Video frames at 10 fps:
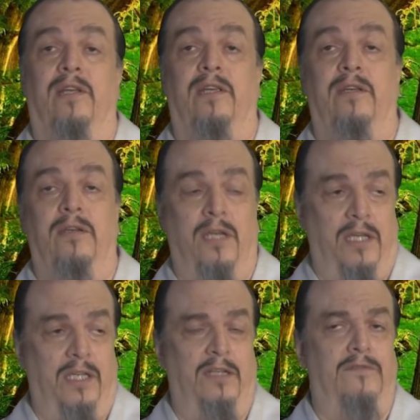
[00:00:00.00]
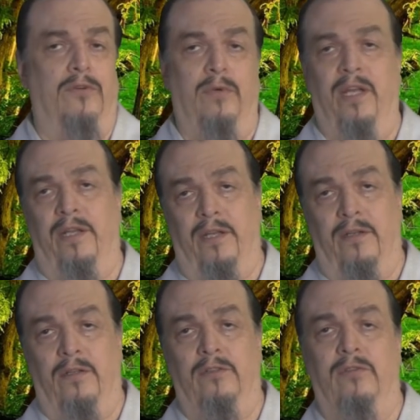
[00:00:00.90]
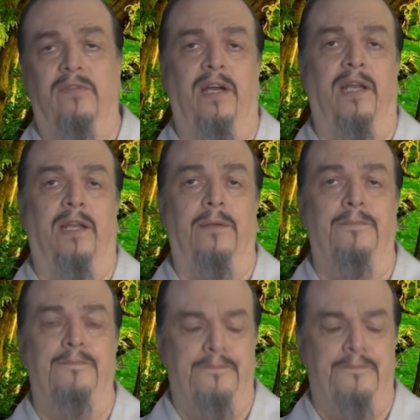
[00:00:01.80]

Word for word: like infrared and ultraviolet.